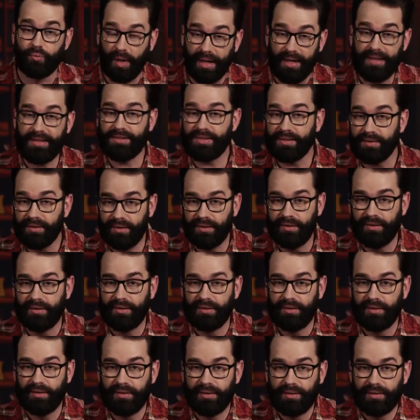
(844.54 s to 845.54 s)
right
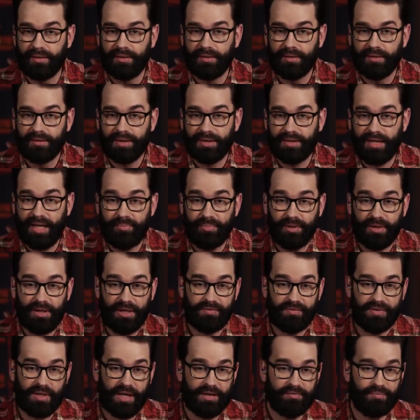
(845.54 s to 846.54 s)
that they
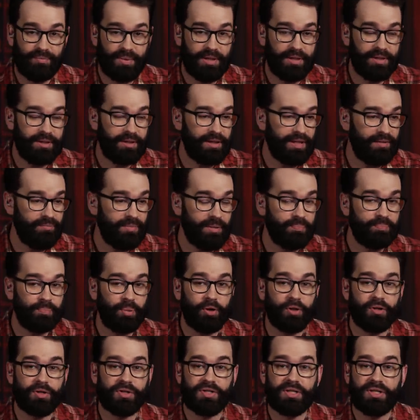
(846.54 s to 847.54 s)
believe they have been, they've been
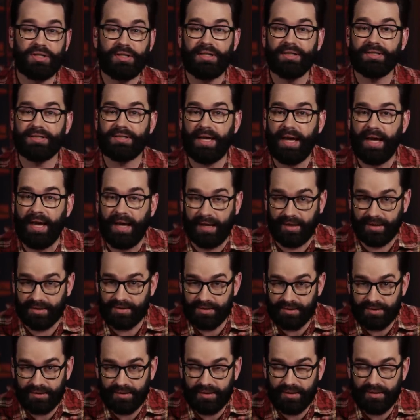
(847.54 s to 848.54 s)
personally
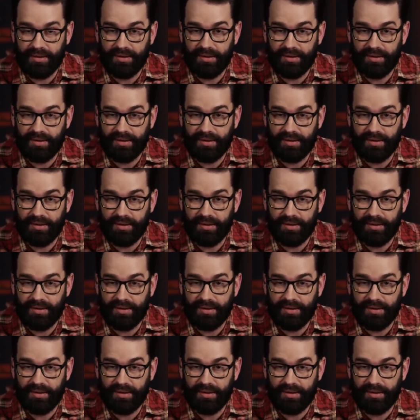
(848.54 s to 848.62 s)
attacked